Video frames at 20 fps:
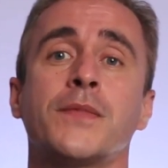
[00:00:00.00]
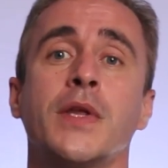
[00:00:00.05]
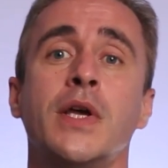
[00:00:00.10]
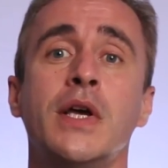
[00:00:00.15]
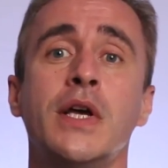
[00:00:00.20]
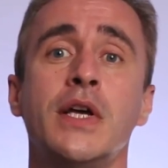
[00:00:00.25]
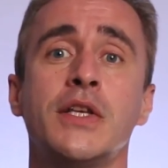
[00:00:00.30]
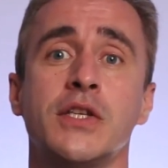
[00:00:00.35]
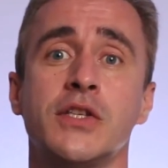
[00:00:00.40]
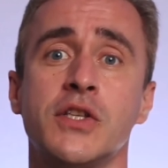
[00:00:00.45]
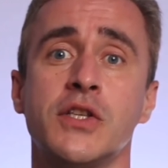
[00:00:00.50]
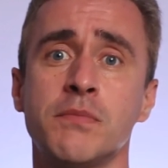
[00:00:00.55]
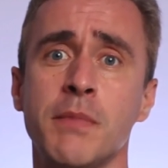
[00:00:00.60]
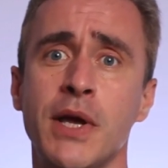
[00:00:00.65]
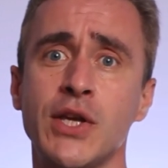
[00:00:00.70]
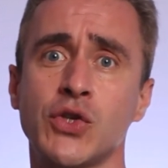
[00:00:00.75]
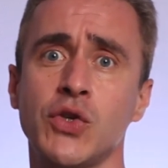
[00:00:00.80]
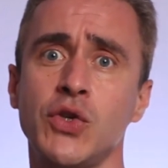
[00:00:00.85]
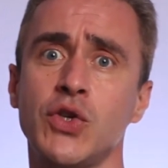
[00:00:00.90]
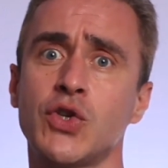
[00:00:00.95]
So just make sure
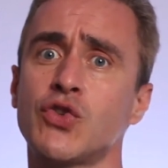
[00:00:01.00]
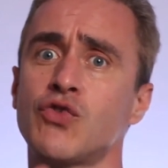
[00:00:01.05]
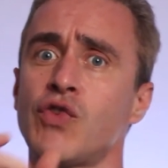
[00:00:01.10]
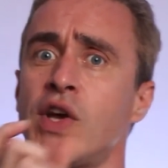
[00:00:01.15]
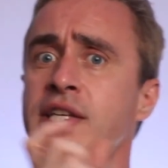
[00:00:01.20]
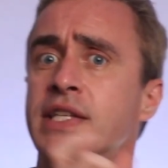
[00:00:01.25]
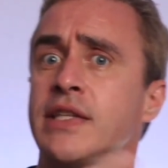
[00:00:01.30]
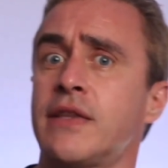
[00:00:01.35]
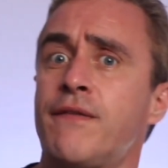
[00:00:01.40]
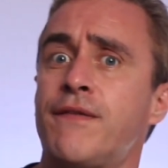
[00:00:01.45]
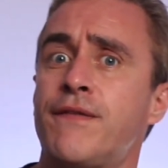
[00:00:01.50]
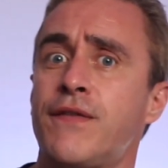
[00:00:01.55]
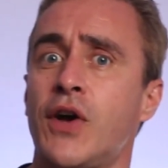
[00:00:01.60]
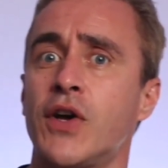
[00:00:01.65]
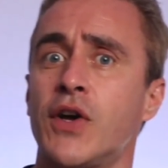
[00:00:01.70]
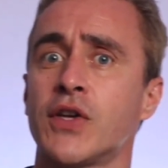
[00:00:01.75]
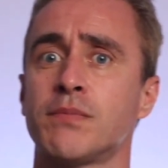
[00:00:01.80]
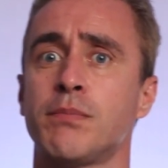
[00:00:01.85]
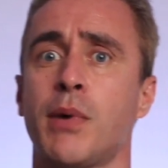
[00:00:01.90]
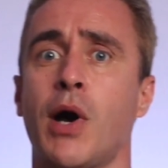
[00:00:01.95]
you stress the
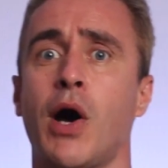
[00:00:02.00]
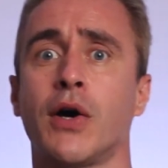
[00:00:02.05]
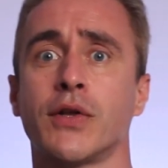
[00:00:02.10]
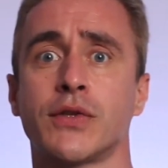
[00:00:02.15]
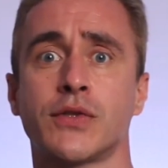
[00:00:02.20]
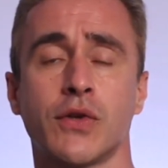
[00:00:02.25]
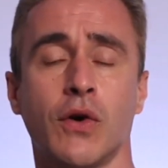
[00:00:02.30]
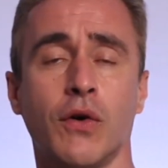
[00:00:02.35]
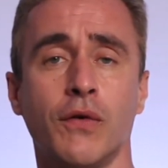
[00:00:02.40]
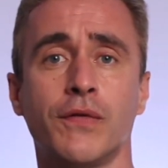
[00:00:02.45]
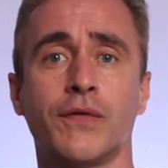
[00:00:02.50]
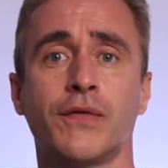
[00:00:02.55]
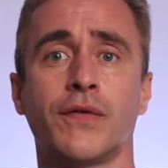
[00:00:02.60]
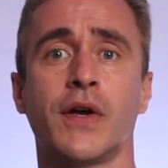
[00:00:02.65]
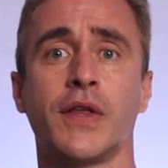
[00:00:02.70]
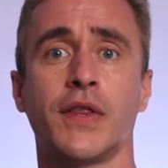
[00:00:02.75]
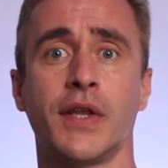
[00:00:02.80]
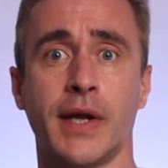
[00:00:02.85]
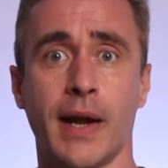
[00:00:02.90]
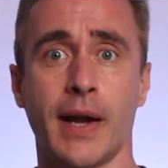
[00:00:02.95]
first parts of
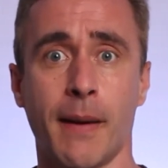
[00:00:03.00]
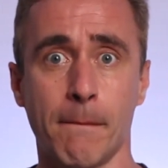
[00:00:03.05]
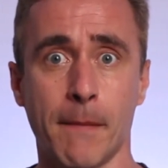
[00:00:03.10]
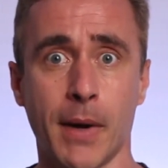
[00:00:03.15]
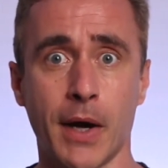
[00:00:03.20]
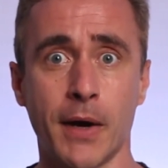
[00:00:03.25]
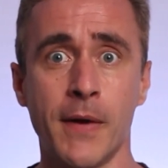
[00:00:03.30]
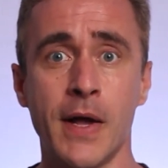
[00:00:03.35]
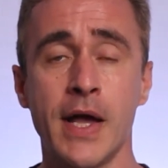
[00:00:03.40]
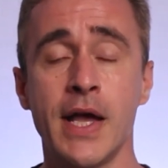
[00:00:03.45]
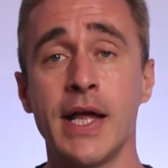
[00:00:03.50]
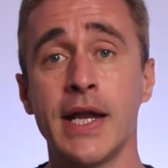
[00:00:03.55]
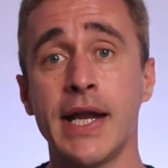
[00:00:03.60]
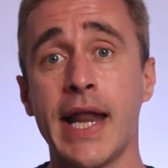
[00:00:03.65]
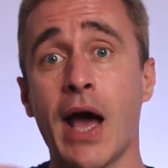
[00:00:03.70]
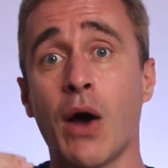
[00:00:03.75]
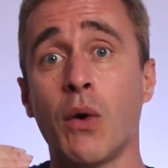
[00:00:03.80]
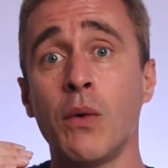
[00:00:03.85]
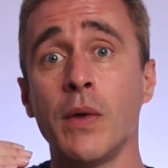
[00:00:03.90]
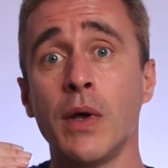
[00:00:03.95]
the number.
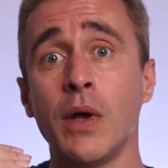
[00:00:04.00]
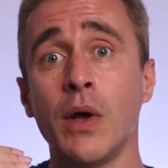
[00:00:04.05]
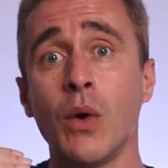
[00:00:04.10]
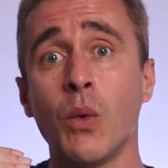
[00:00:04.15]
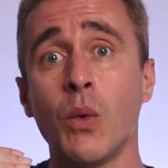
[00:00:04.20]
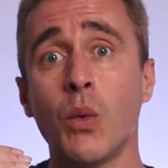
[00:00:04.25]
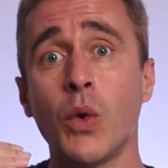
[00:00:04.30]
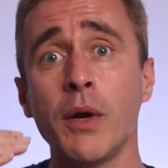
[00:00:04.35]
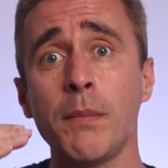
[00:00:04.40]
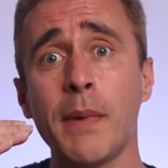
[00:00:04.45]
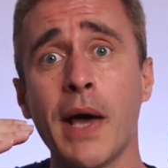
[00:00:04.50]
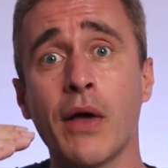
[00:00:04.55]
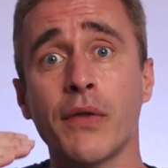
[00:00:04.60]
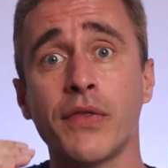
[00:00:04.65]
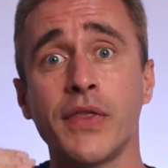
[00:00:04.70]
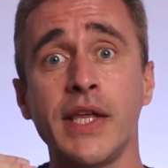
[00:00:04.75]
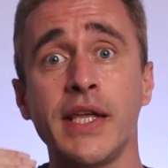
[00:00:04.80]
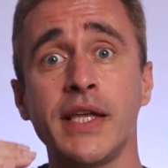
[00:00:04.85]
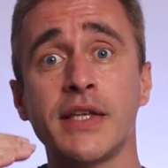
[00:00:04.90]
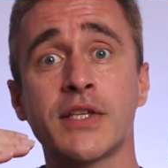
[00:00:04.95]
Now, what about
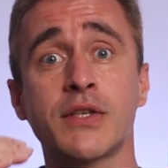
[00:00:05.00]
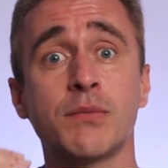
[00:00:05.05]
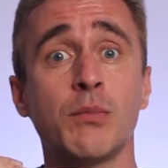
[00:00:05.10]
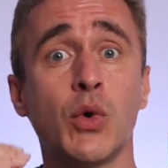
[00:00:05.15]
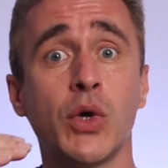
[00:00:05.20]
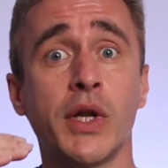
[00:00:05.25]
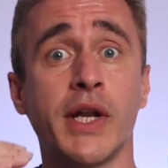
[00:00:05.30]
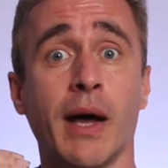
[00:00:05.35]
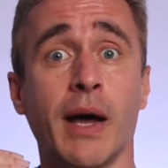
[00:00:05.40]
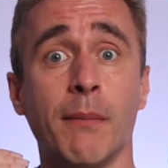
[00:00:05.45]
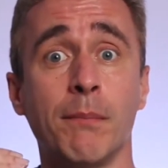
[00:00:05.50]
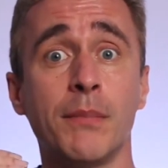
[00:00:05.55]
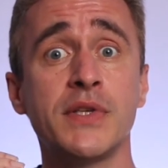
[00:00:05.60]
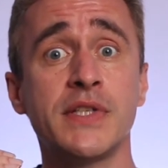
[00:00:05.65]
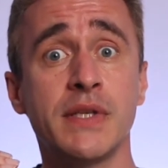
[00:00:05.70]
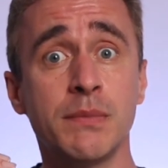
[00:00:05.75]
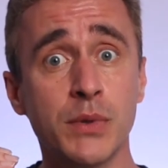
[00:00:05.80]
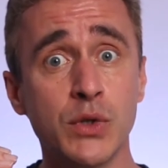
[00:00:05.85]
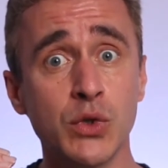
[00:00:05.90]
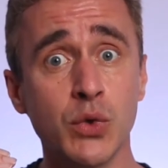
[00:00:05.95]
the smaller numbers in
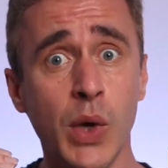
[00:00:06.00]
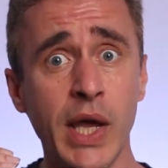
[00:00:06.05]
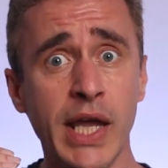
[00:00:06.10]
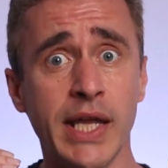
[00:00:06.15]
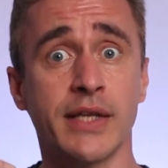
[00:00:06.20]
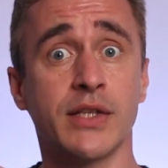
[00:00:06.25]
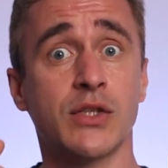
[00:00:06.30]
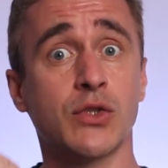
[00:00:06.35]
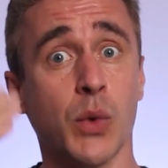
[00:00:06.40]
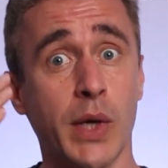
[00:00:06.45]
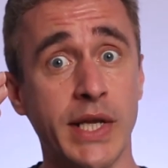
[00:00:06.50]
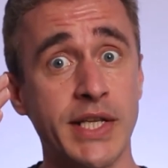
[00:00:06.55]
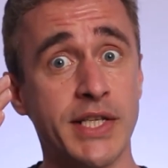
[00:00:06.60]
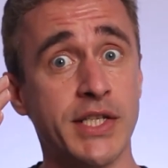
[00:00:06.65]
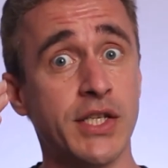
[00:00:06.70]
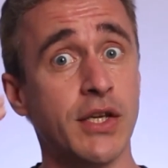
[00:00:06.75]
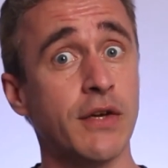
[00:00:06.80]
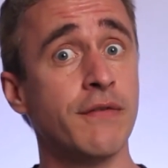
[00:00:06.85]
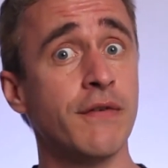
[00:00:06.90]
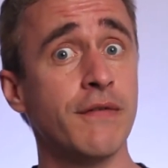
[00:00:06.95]
between
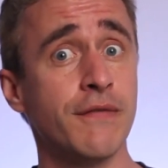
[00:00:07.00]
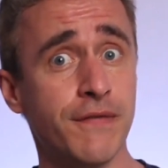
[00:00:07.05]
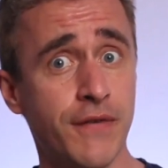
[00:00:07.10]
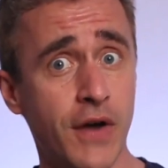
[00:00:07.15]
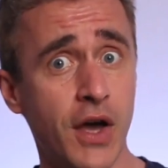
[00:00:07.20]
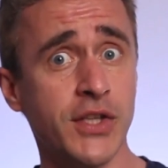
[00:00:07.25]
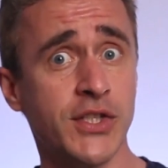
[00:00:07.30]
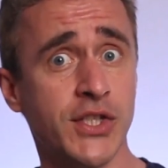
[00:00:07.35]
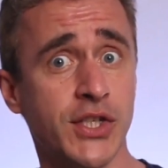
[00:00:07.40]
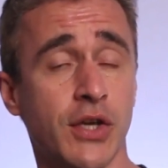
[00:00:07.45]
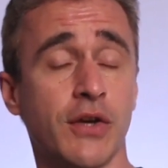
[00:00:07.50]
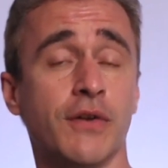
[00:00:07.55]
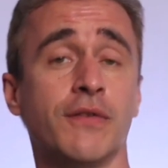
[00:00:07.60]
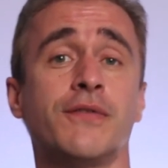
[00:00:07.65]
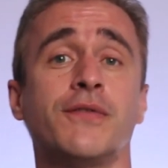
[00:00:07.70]
20th and 30th?